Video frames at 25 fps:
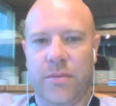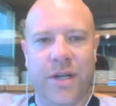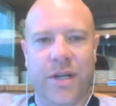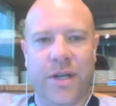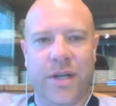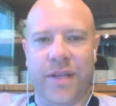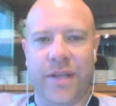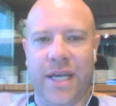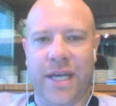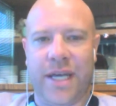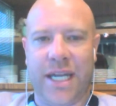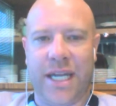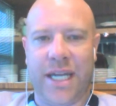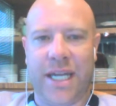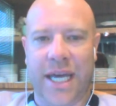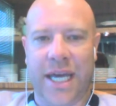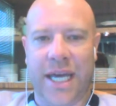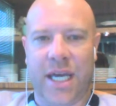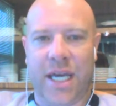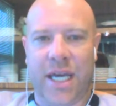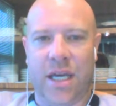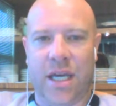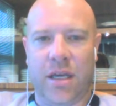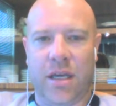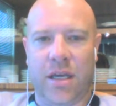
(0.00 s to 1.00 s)
whatever that
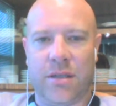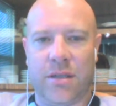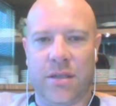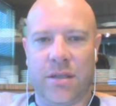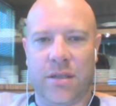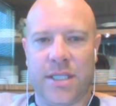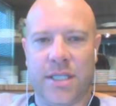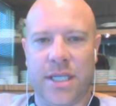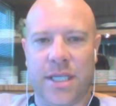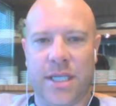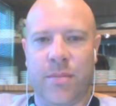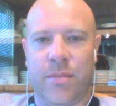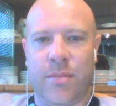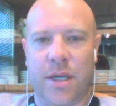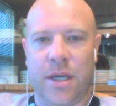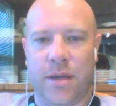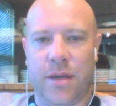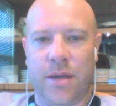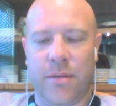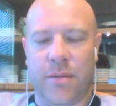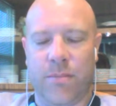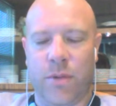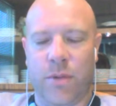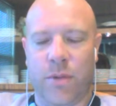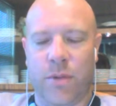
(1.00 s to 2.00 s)
A,
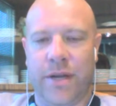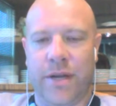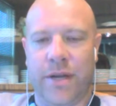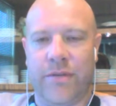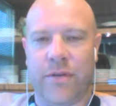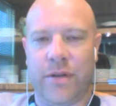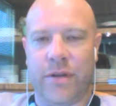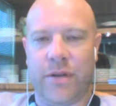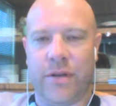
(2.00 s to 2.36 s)
sigma, whatever.